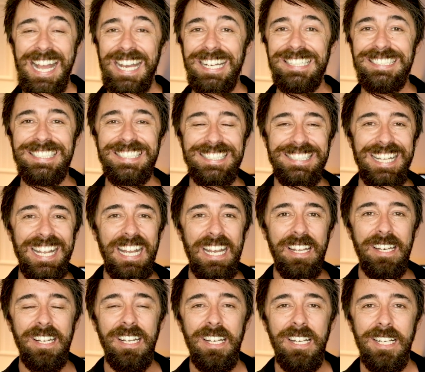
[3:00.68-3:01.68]
and
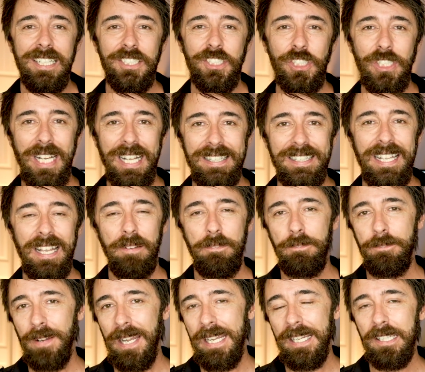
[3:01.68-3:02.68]
instead shared their
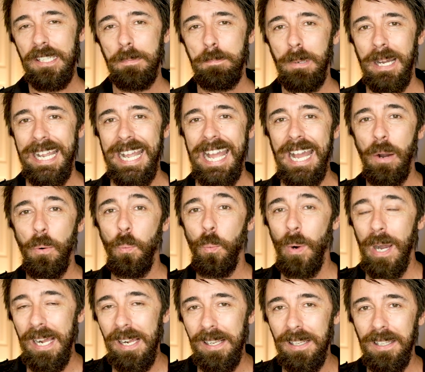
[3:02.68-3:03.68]
faith by how
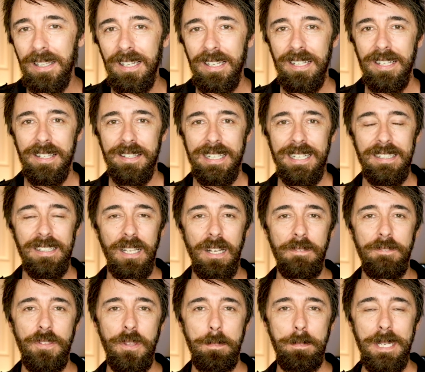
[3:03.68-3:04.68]
well they
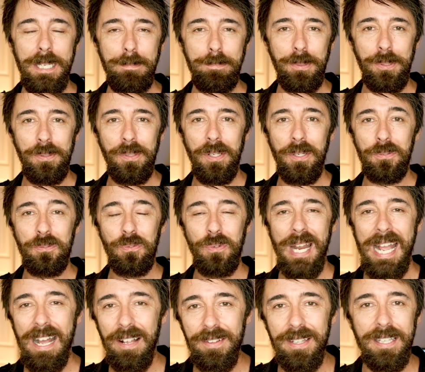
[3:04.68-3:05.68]
love the people
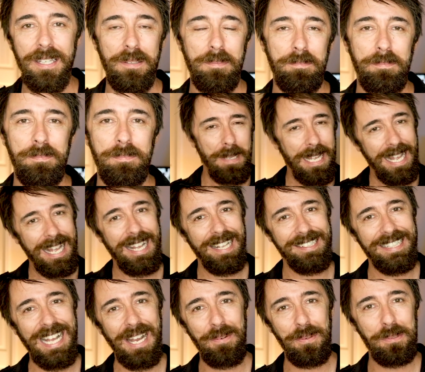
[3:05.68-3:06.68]
around them?
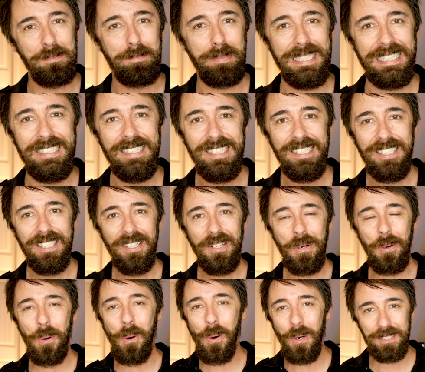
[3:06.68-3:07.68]
Man, that would be
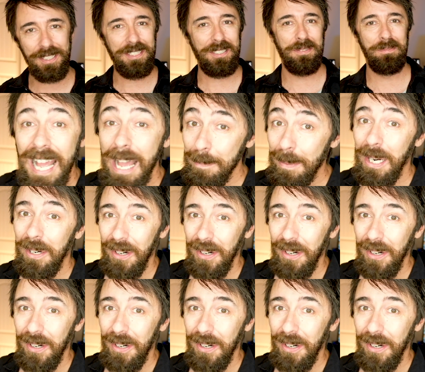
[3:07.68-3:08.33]
awesome. Am I